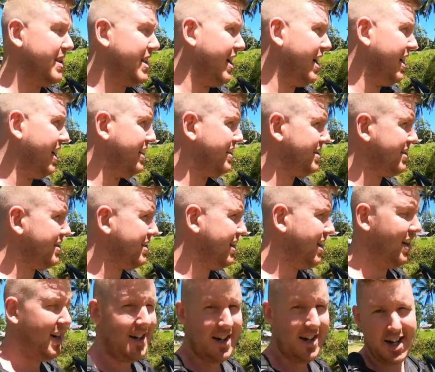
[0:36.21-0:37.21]
guys,
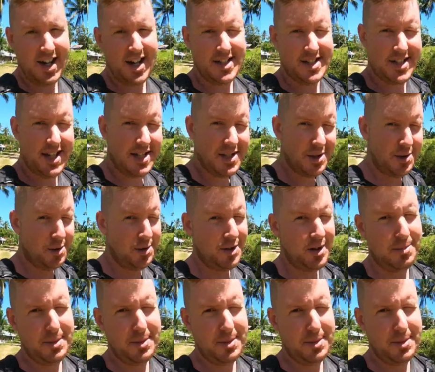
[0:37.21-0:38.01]
stay tuned.